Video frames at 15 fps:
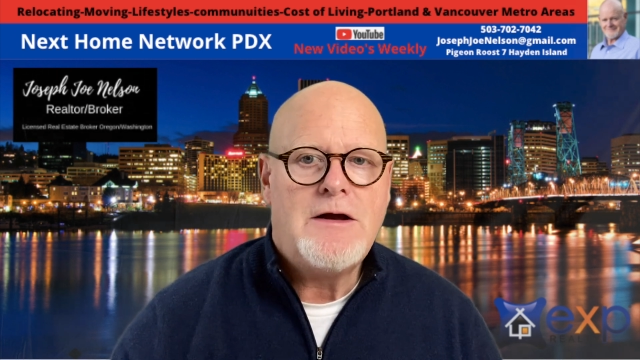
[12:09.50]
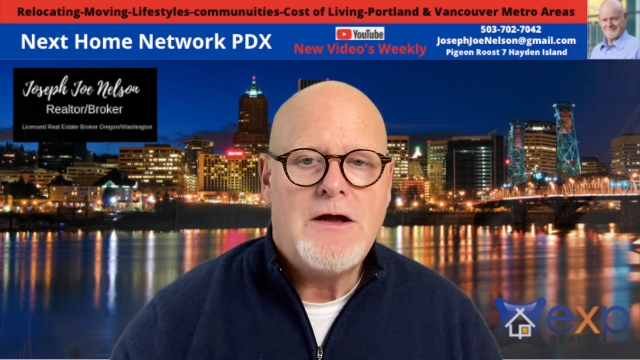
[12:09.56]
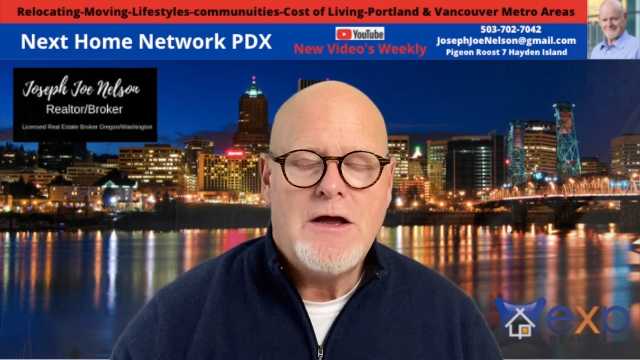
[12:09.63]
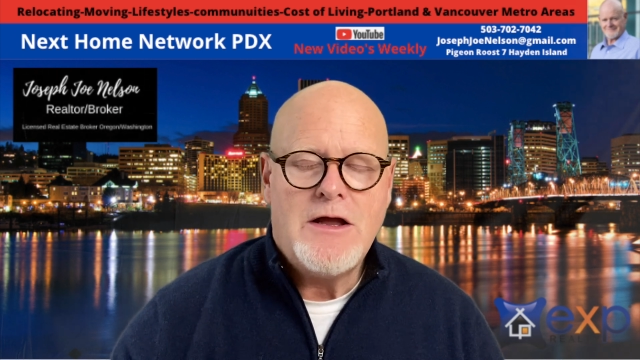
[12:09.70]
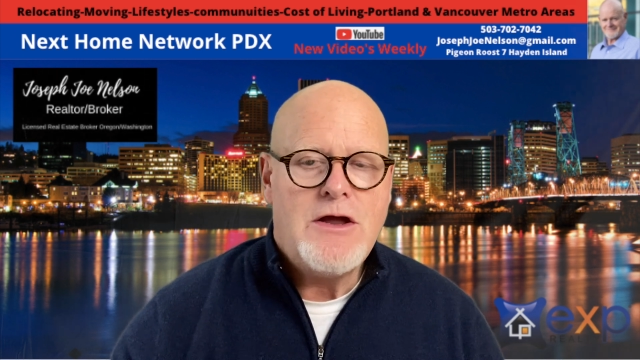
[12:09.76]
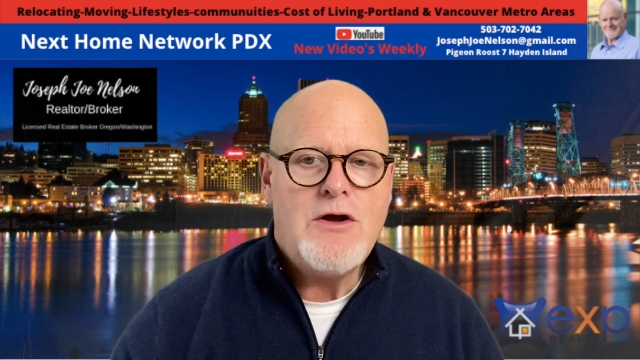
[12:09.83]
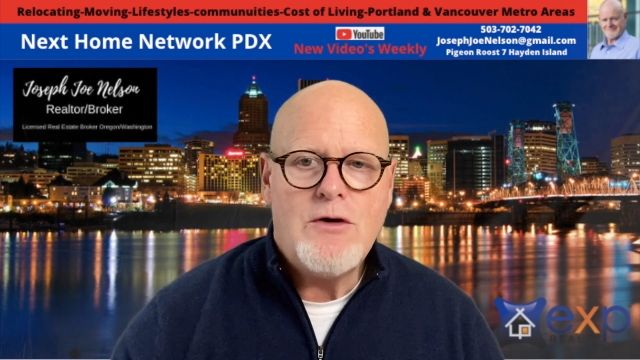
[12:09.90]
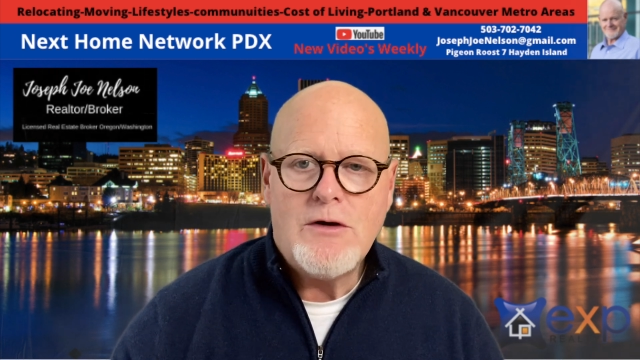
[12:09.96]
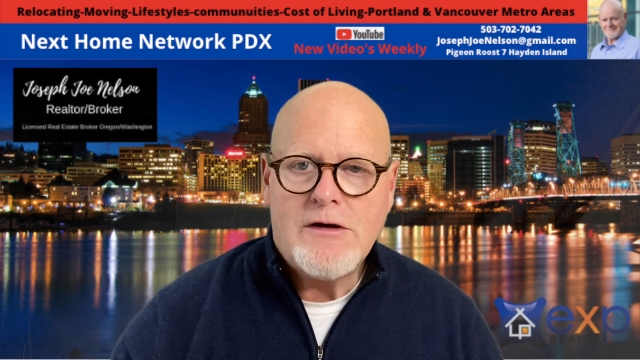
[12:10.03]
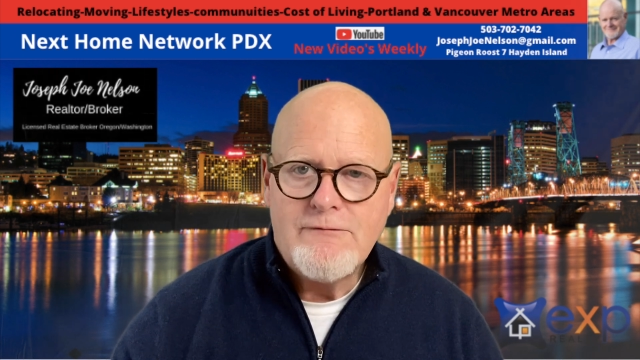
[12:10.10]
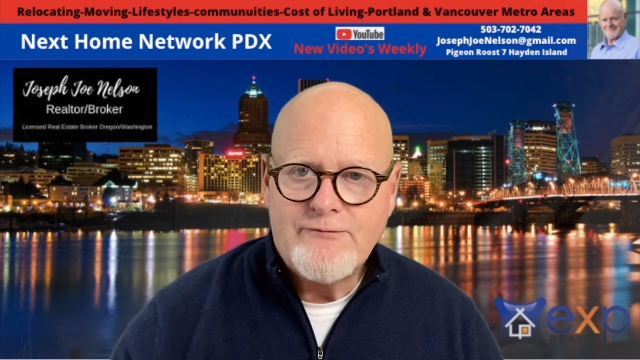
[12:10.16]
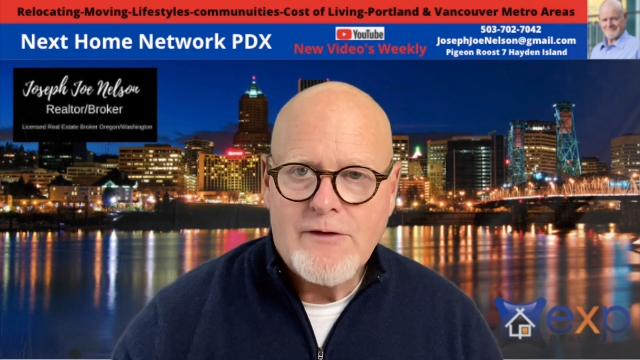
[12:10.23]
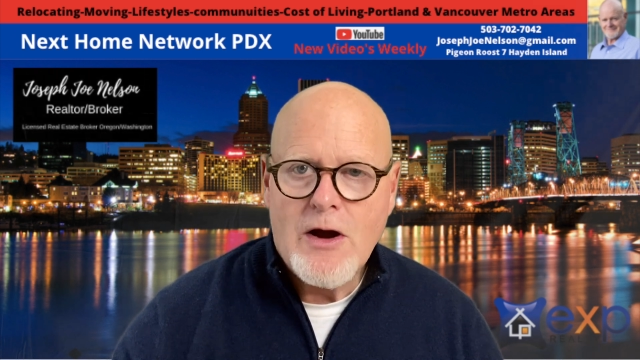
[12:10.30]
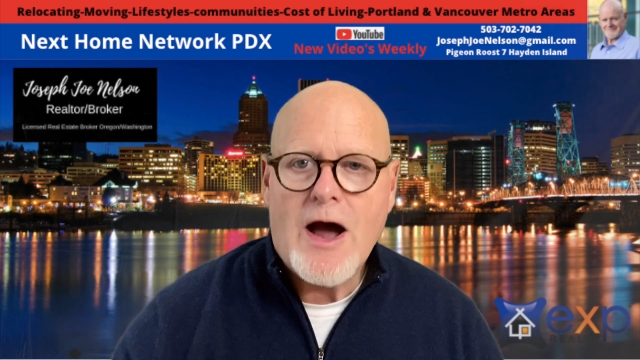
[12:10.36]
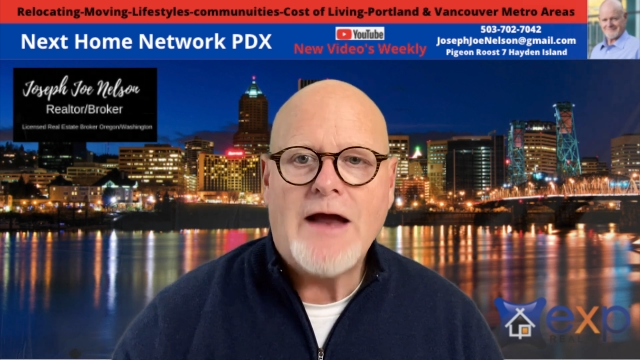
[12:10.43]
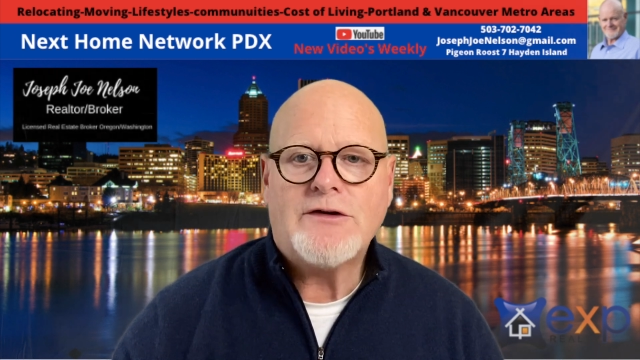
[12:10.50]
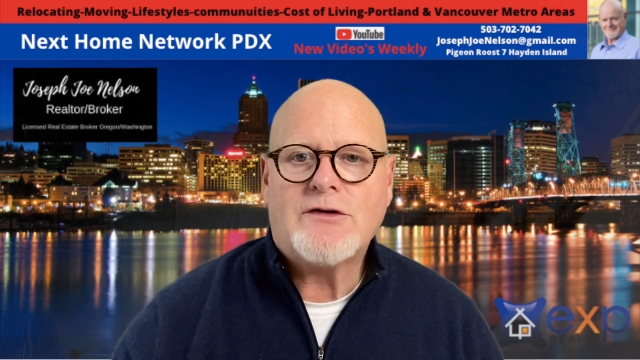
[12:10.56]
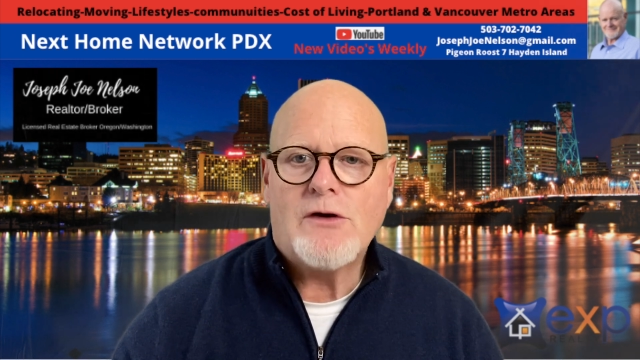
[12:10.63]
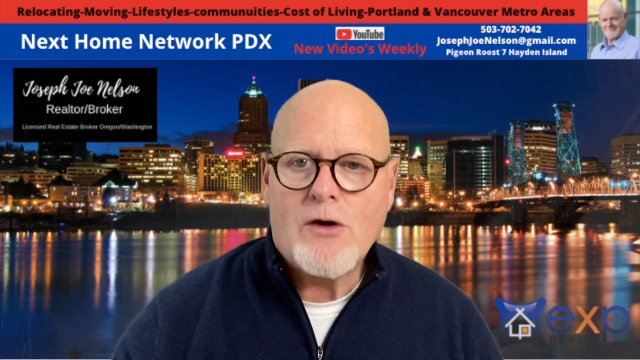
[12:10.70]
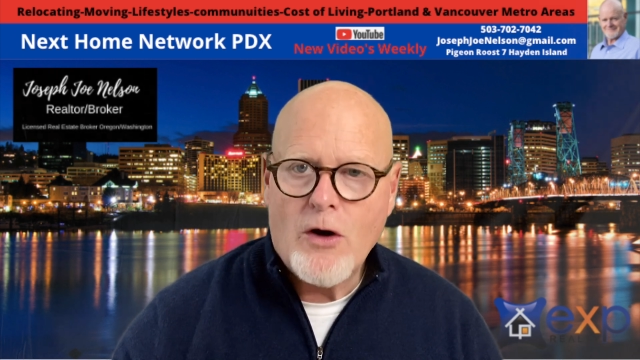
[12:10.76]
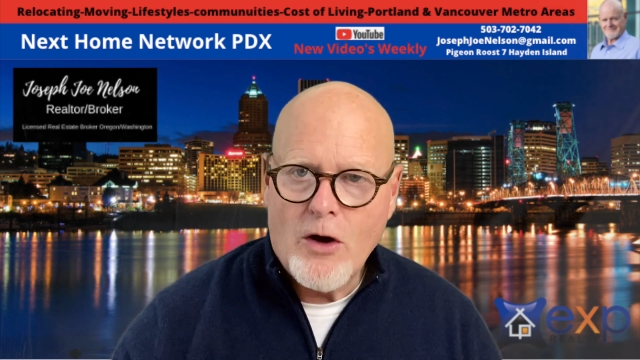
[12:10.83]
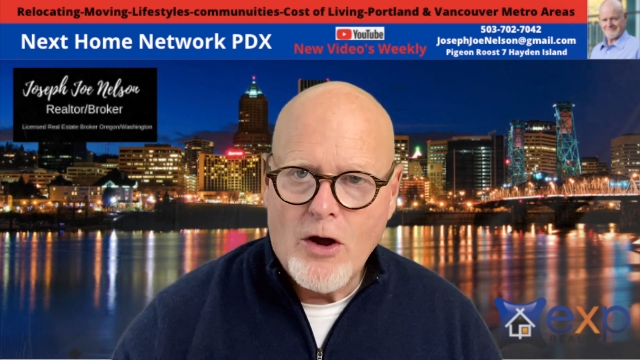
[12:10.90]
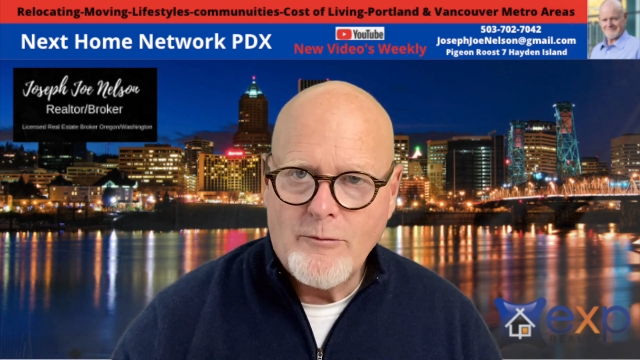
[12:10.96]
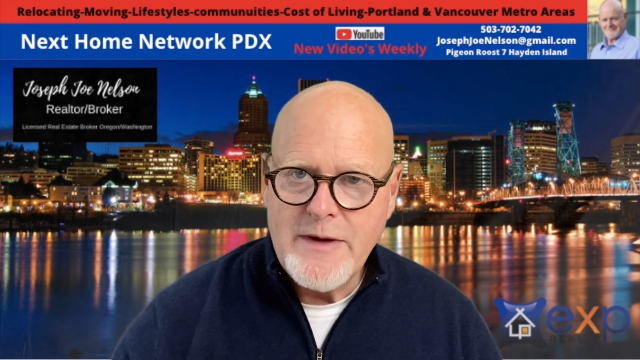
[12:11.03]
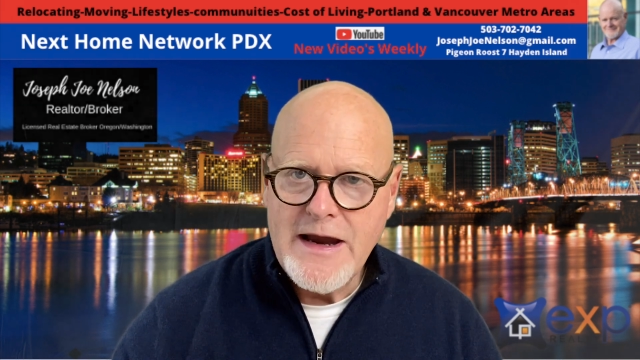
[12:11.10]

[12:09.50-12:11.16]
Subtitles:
you've got to call